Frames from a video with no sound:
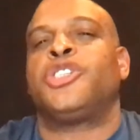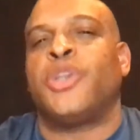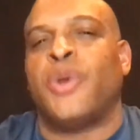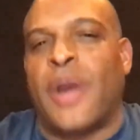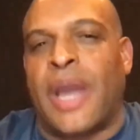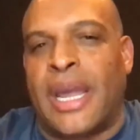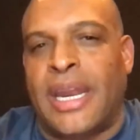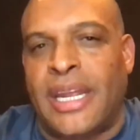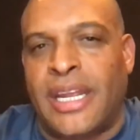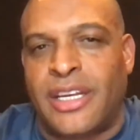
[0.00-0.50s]

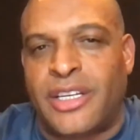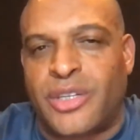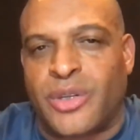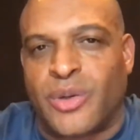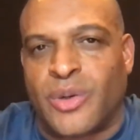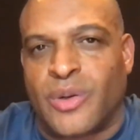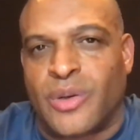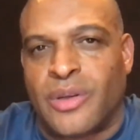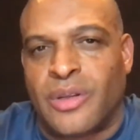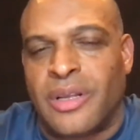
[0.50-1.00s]
training
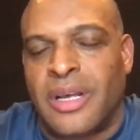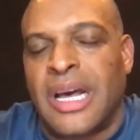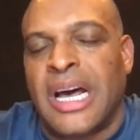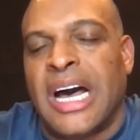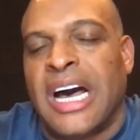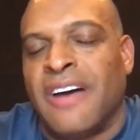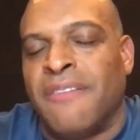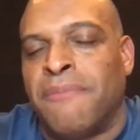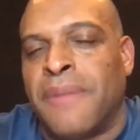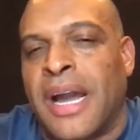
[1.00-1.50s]
tool
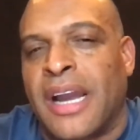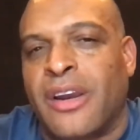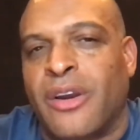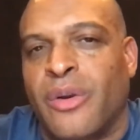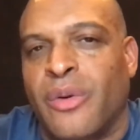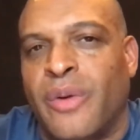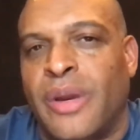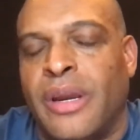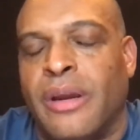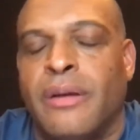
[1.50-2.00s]
of my
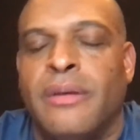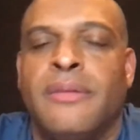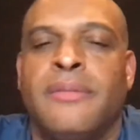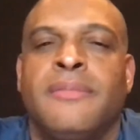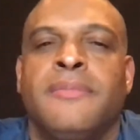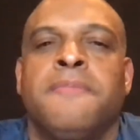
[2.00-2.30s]
career.